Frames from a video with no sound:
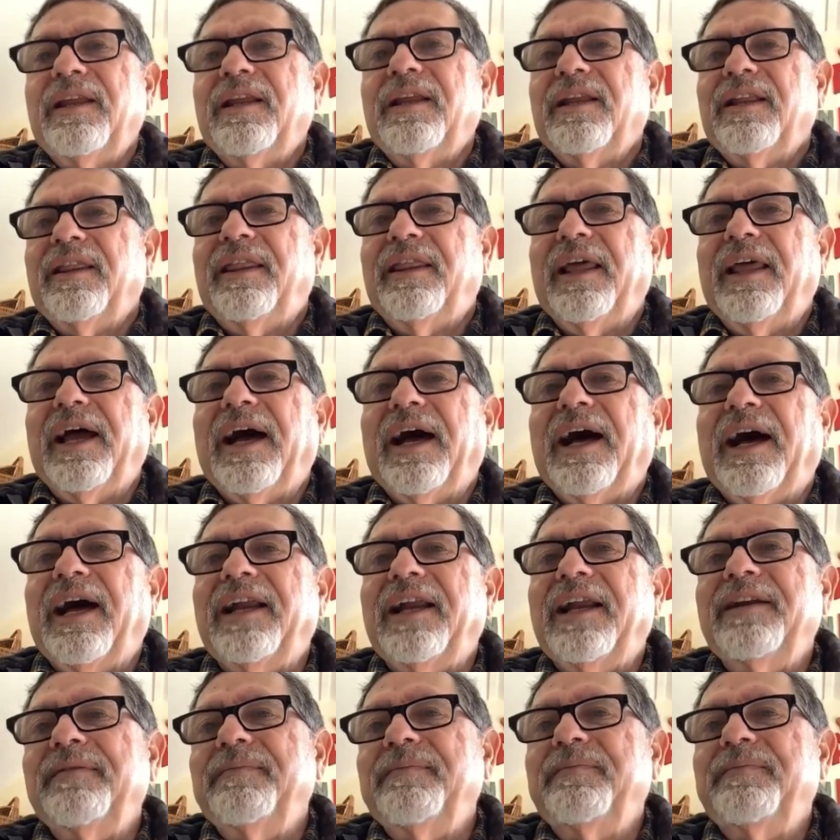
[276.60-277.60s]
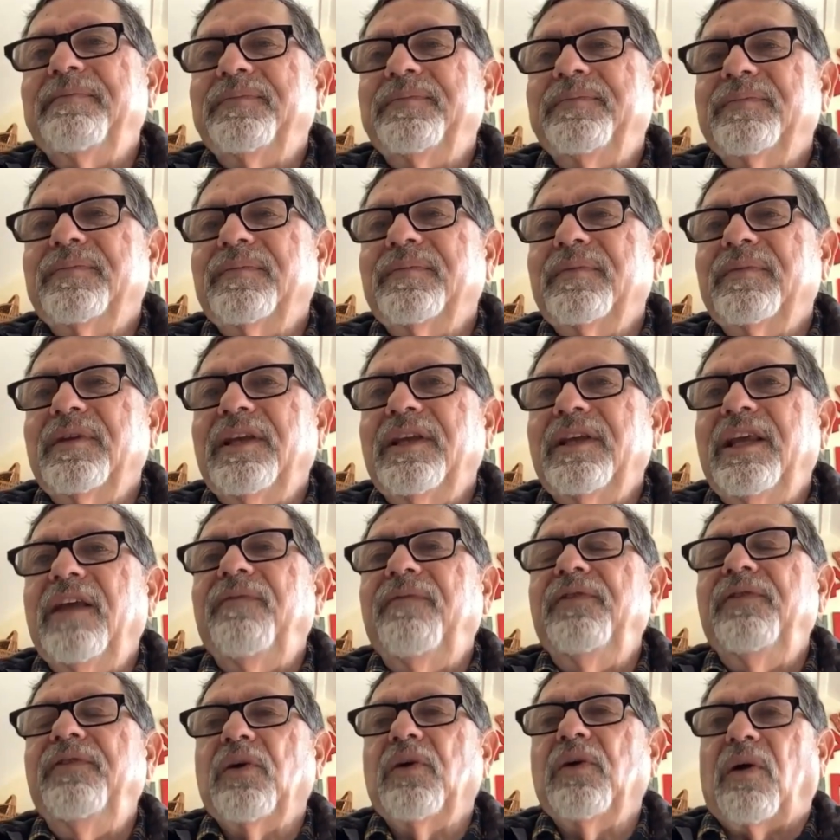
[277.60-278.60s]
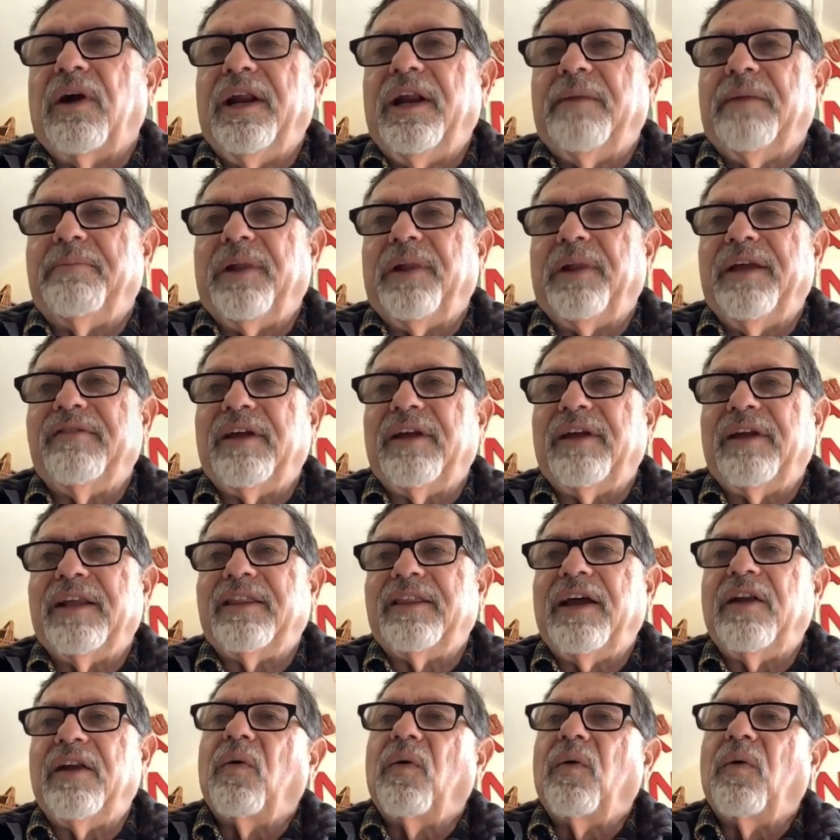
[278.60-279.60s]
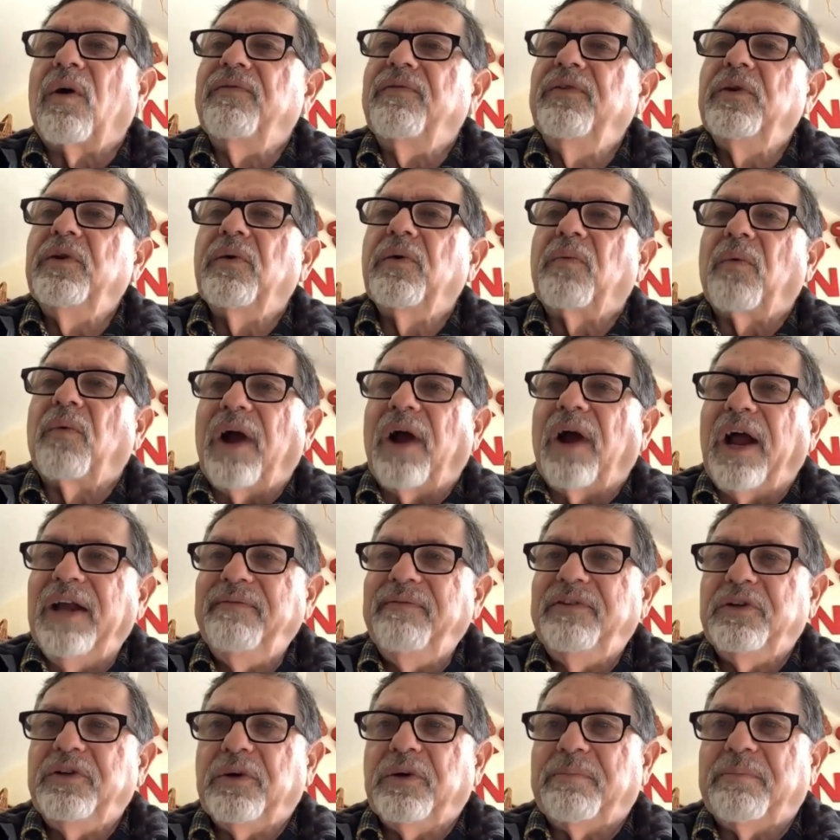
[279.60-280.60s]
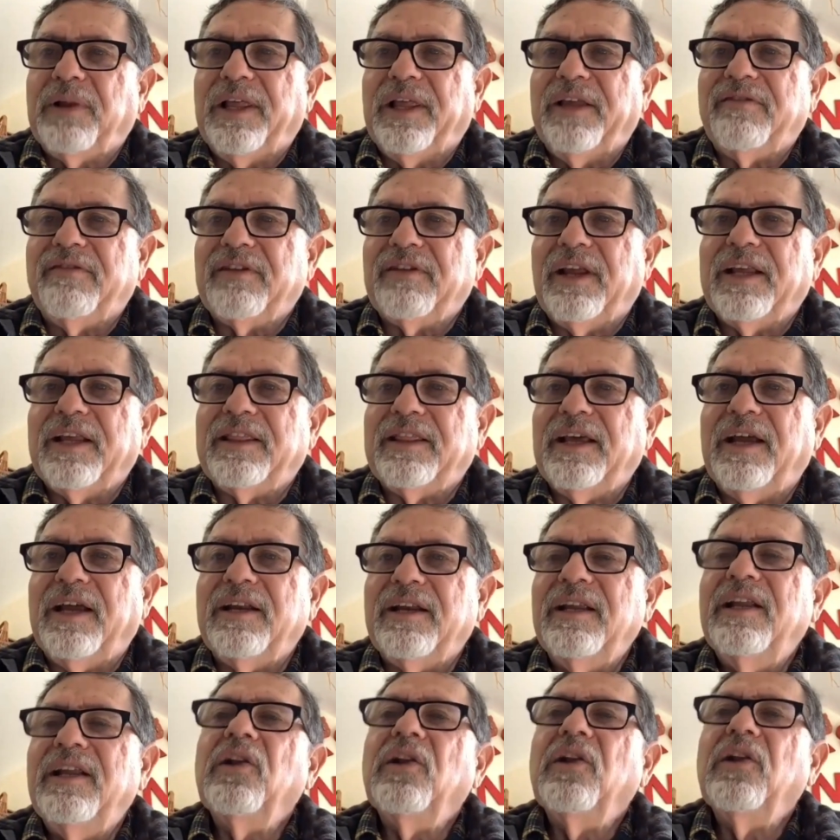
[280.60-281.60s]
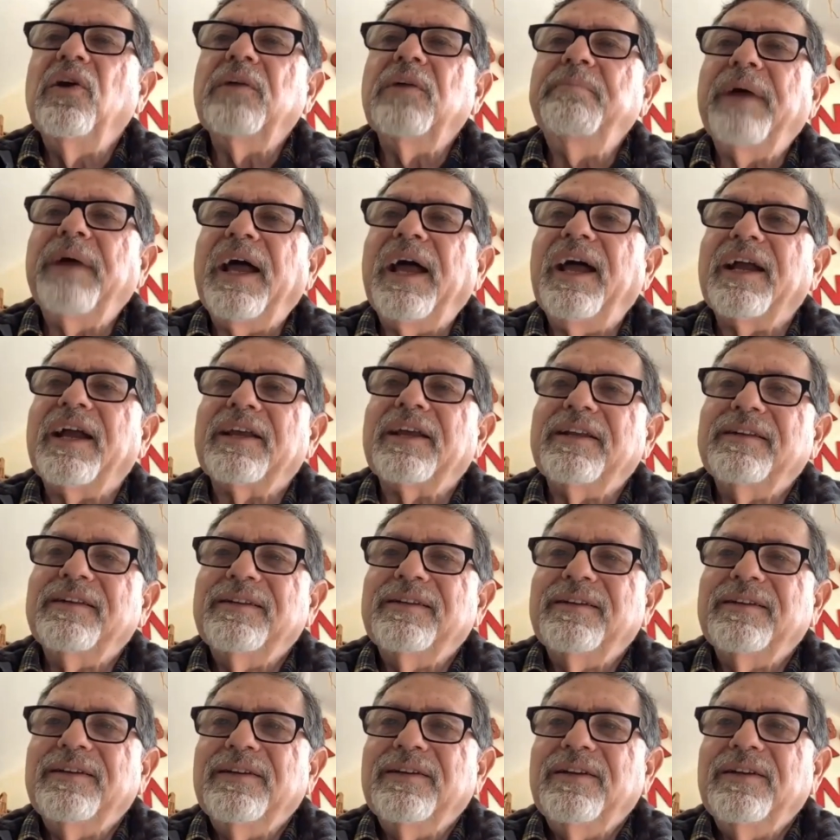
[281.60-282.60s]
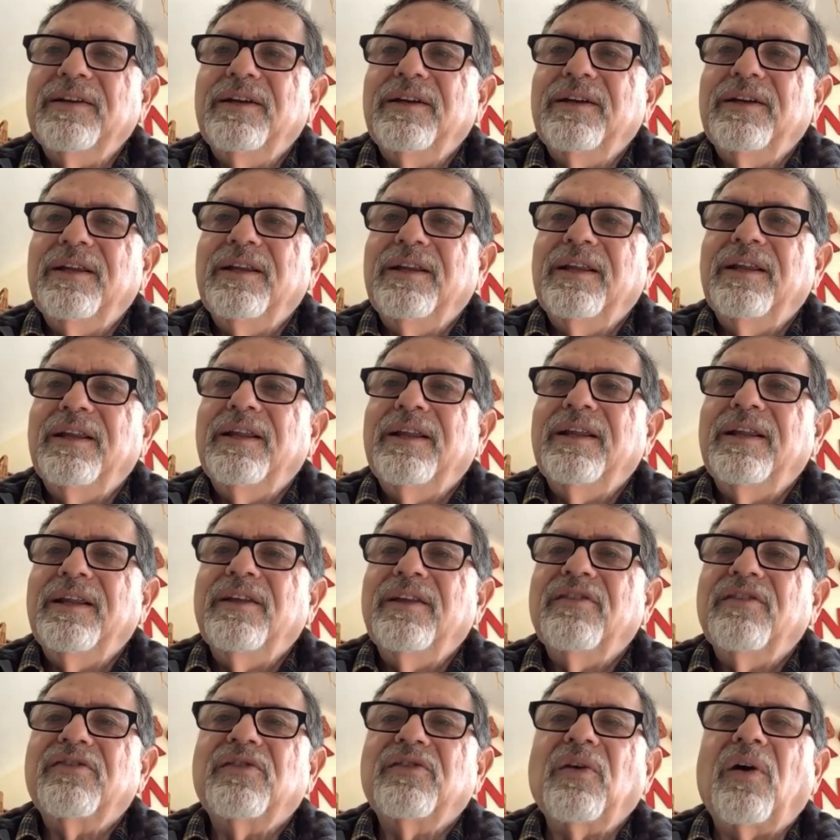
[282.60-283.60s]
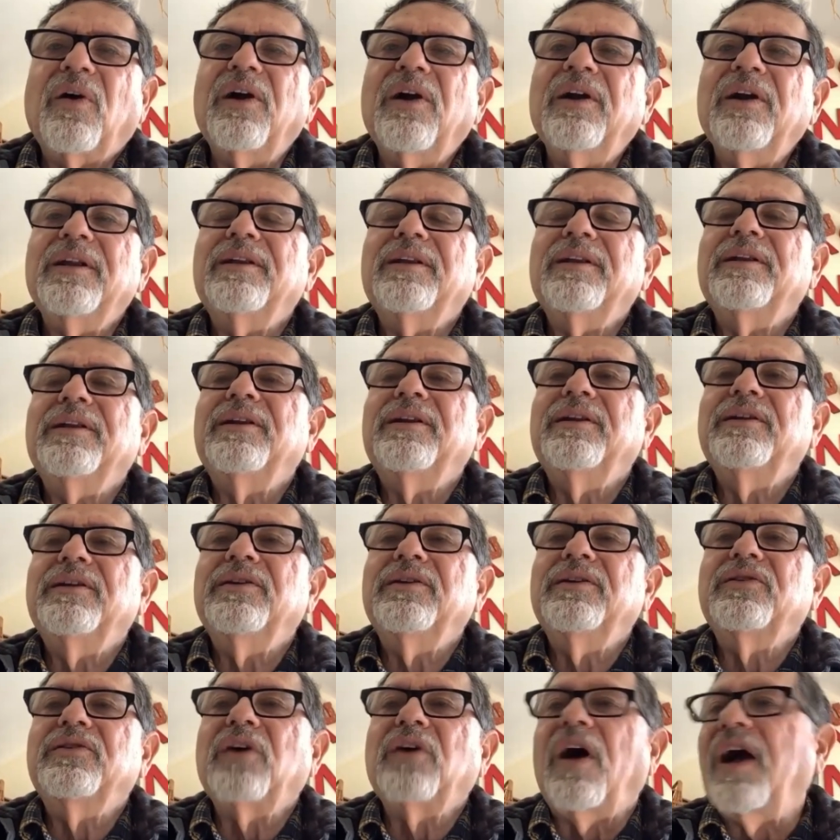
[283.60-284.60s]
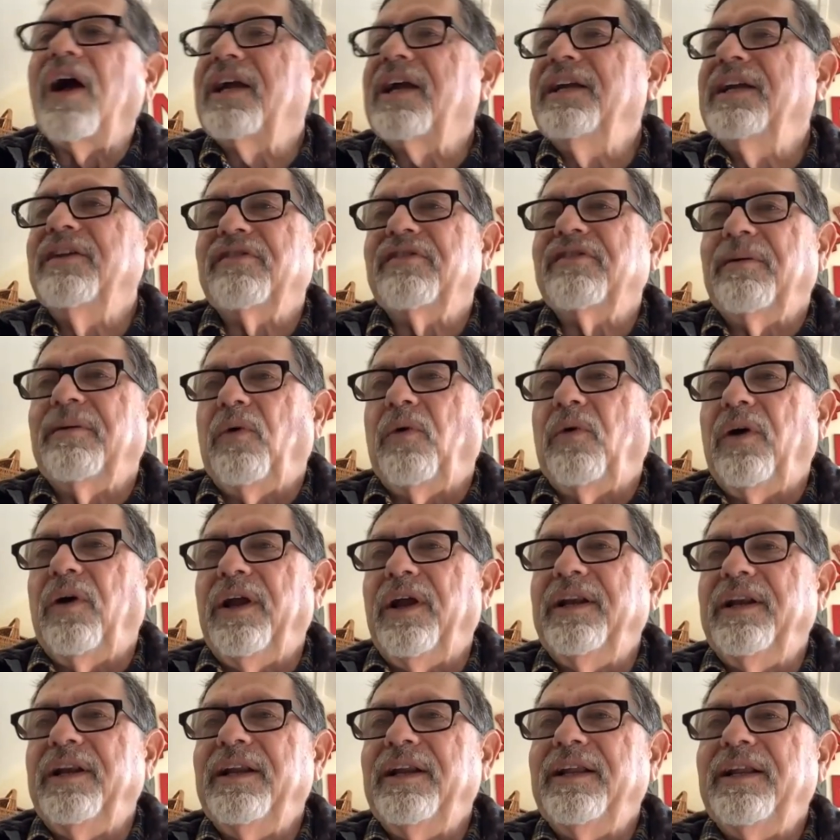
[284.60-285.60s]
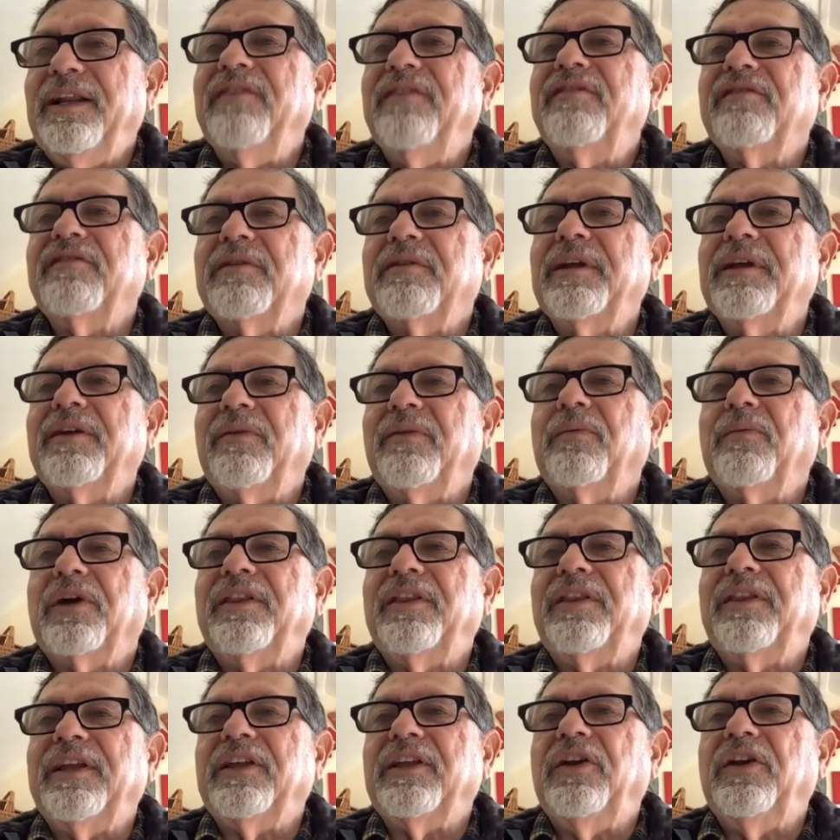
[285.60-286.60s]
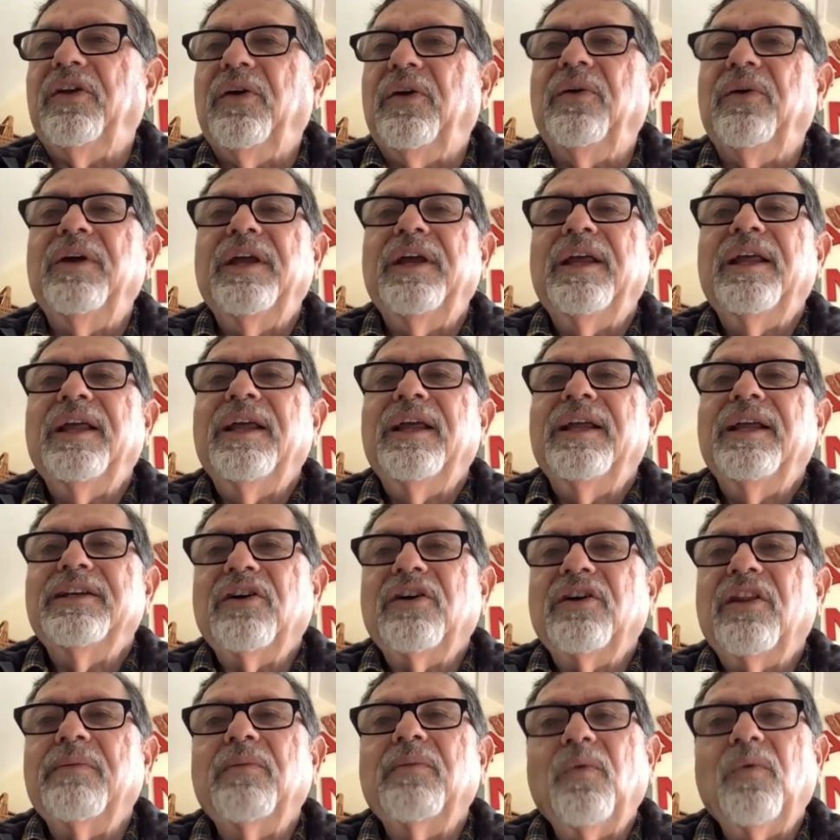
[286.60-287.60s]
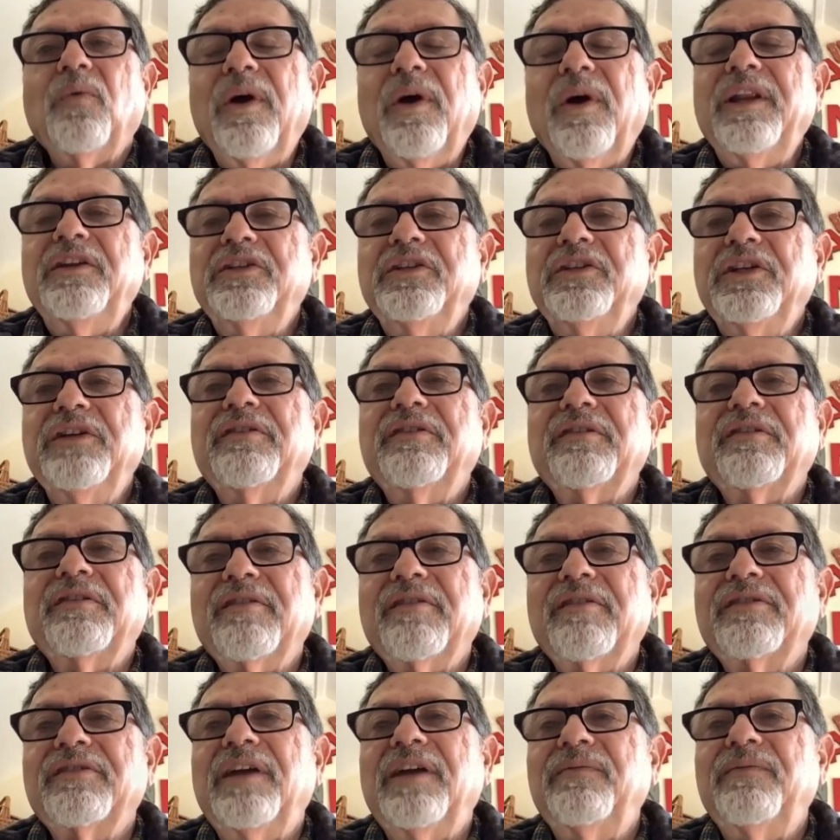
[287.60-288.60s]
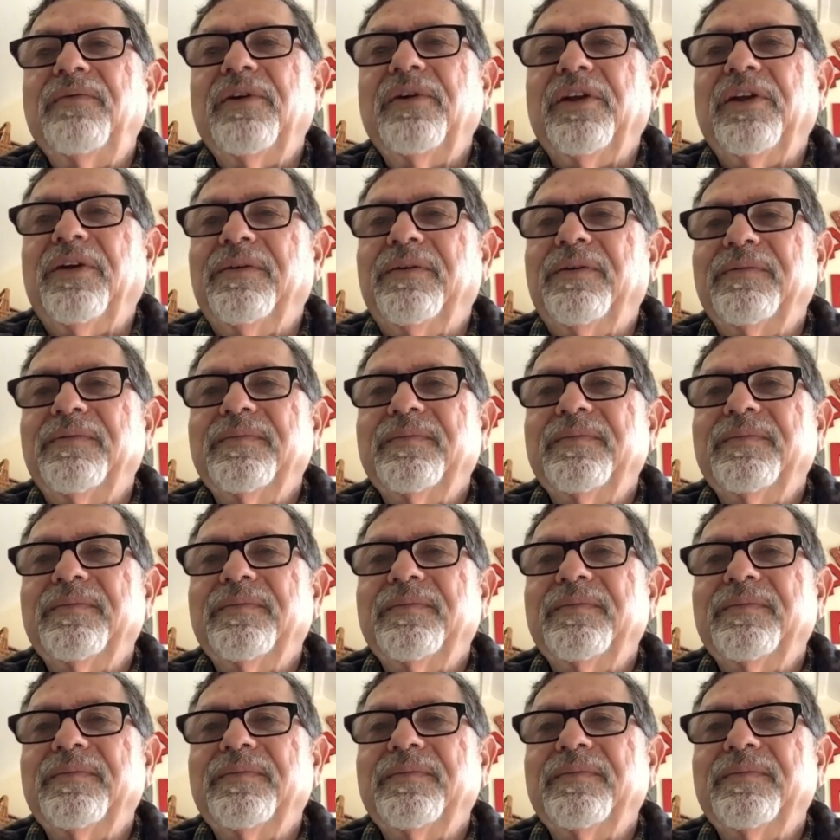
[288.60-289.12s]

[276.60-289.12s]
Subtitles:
that if you are in a place like that, or if you arrive to a place like that, look back. Start talking to someone, and this is a good thing to do. Tell them what Jesus has done for you.